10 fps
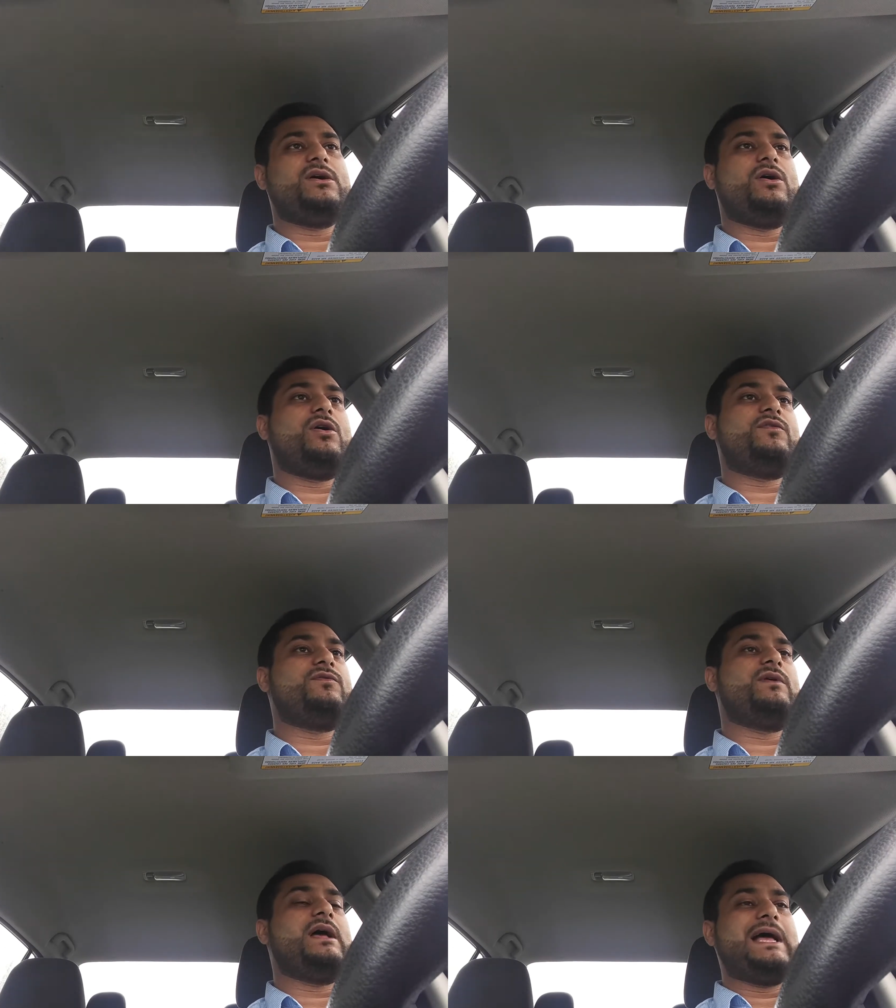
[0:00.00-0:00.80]
of
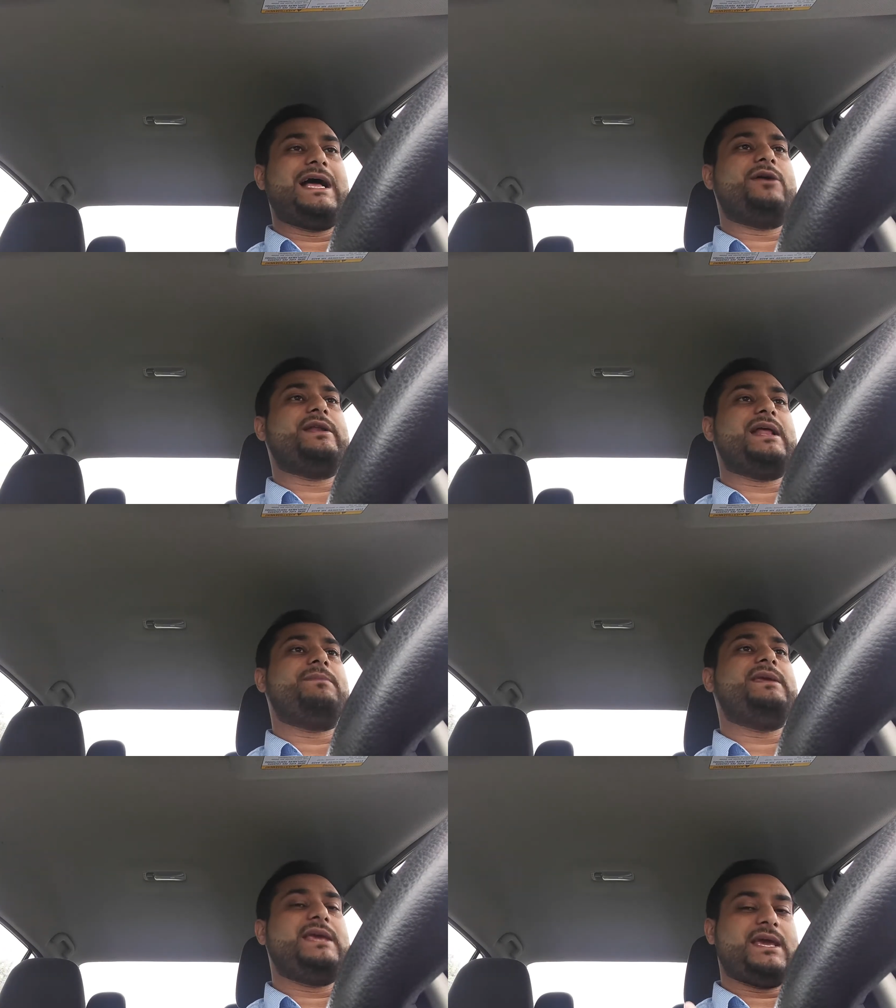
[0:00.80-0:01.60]
how did I
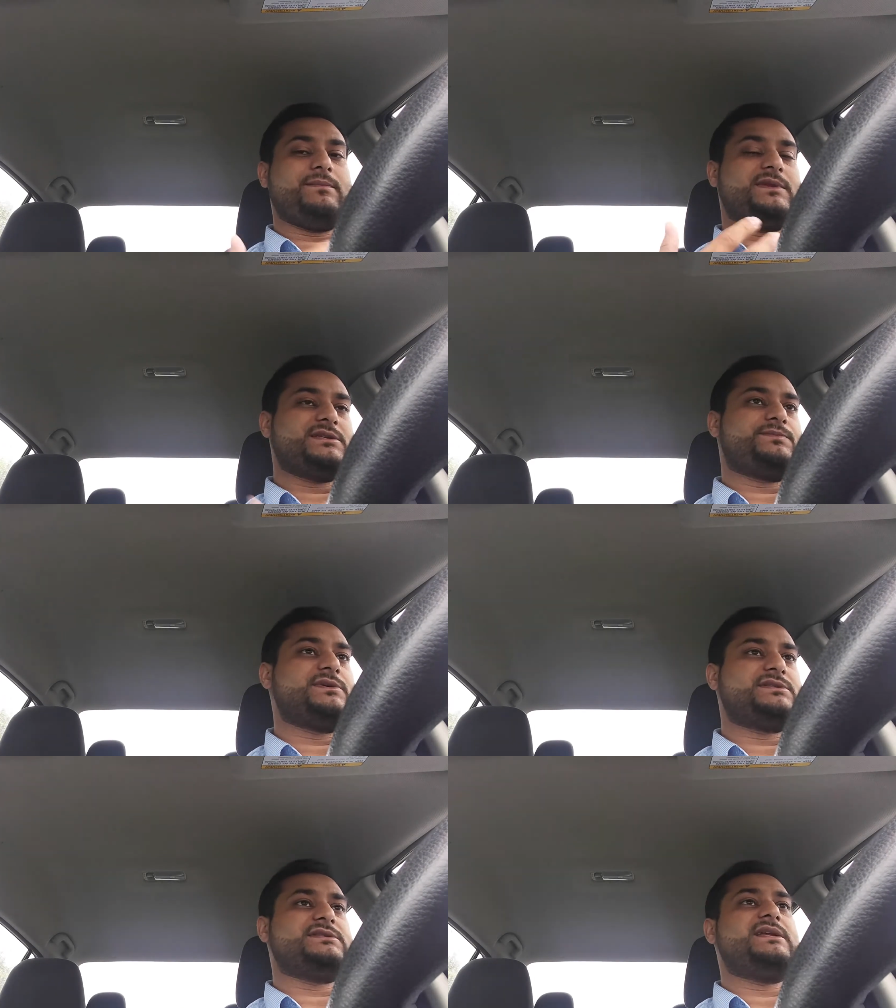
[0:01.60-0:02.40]
became this
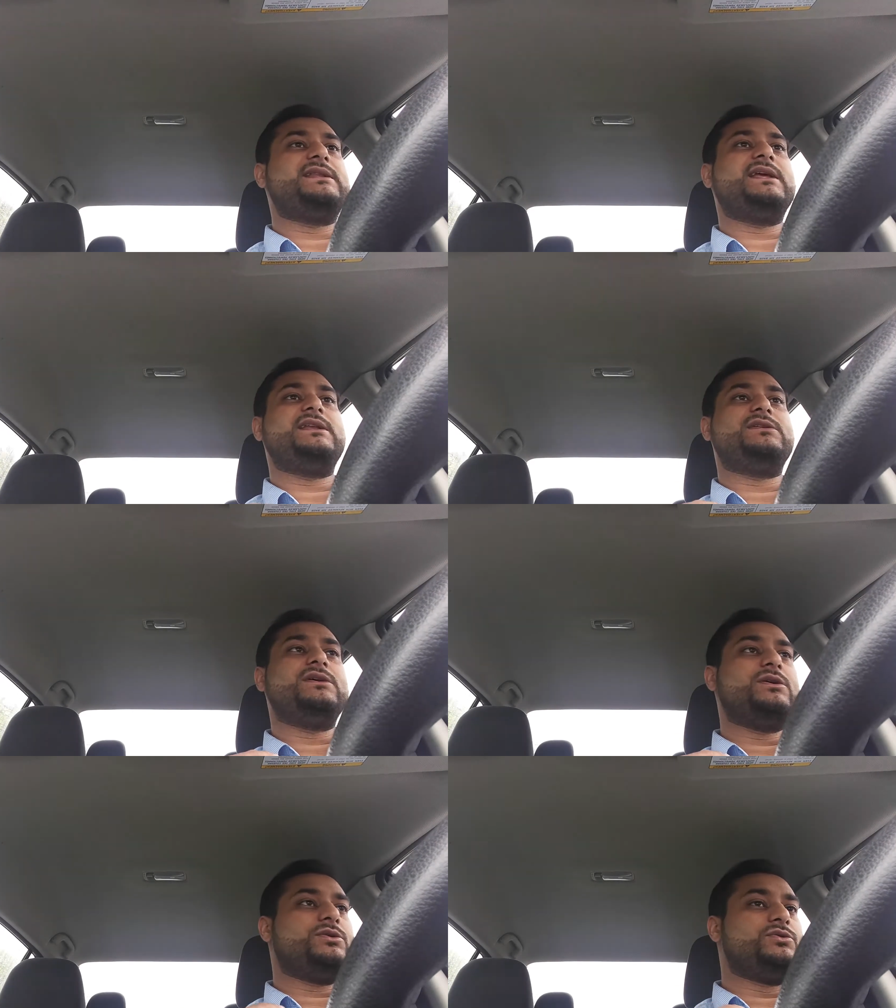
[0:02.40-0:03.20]
person and
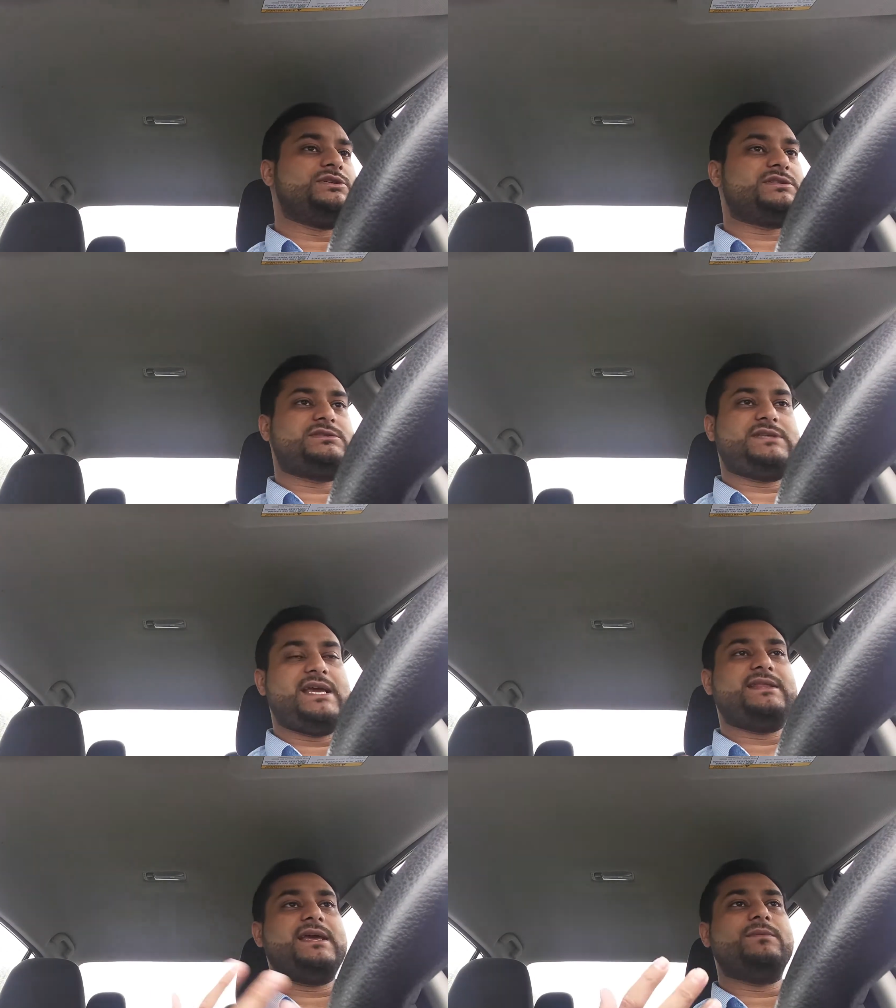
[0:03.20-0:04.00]
then you just
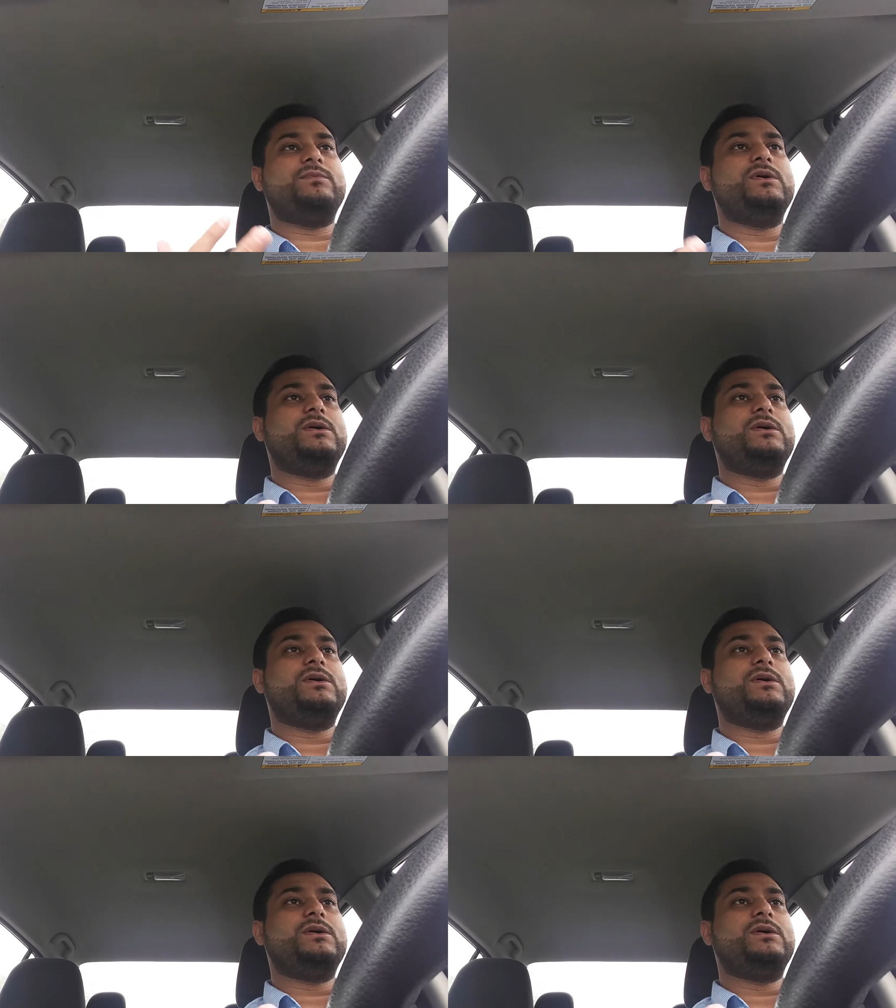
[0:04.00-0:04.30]
take them